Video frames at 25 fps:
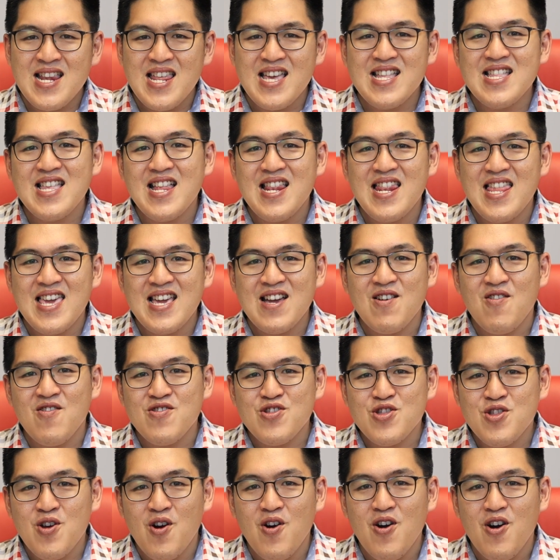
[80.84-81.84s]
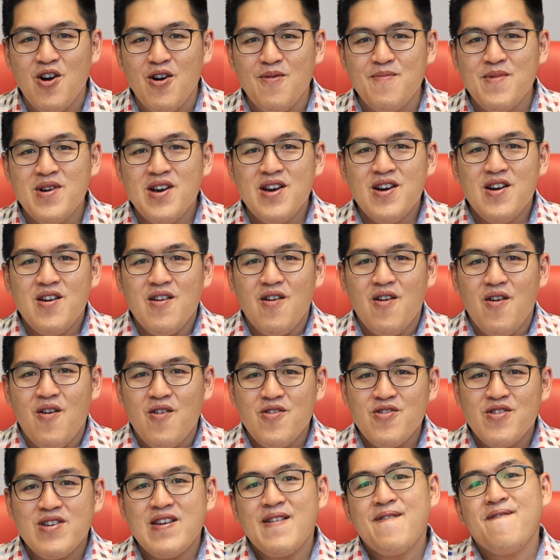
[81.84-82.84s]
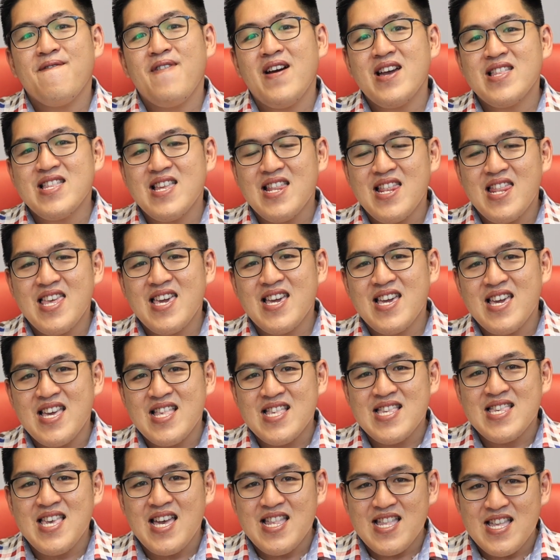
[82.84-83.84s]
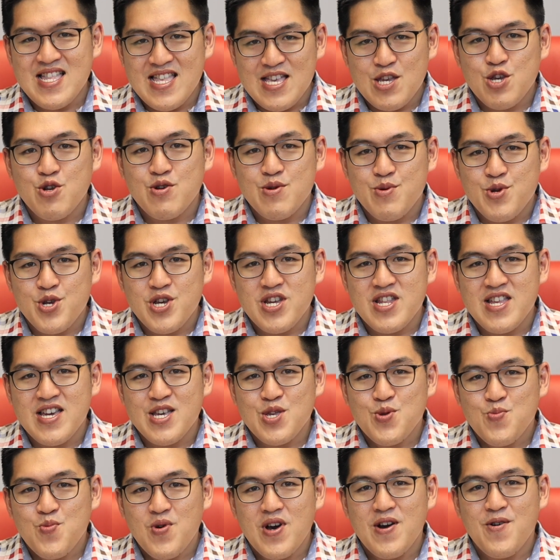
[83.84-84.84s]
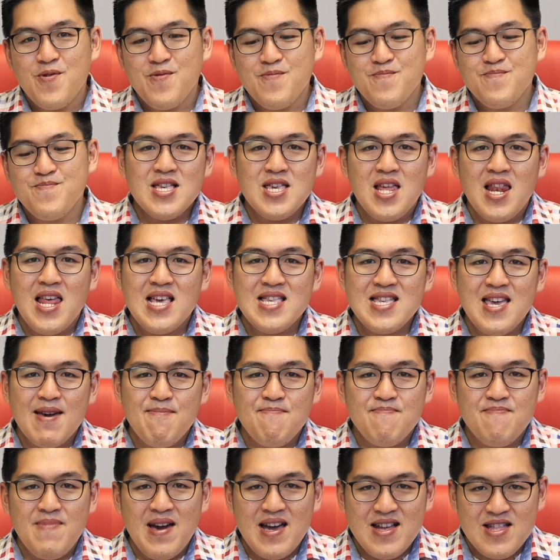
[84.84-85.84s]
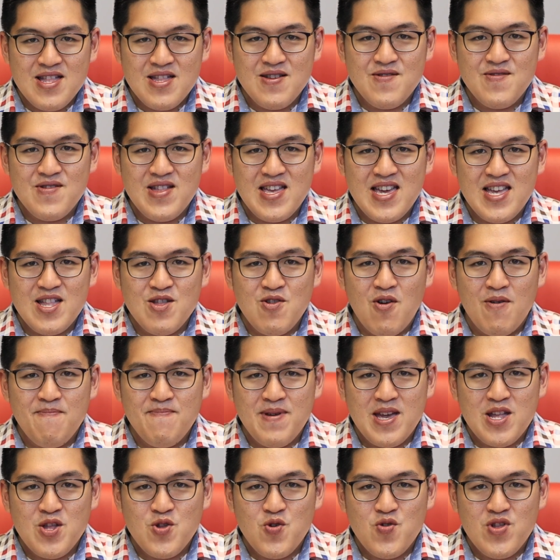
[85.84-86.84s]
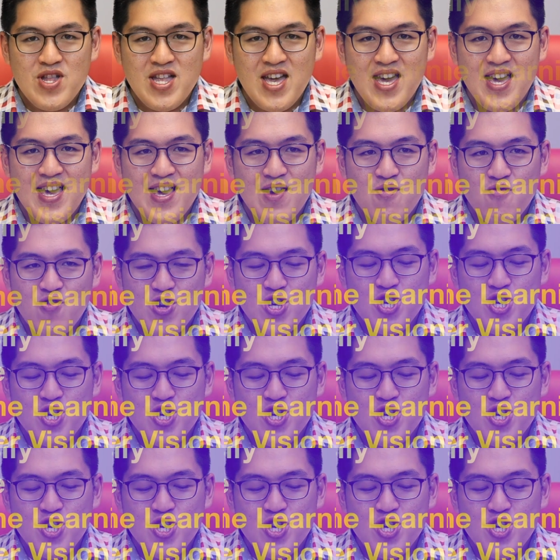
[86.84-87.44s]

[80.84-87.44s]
click the link on top or you can find the link inside the description as well. So let's get back to the topic today,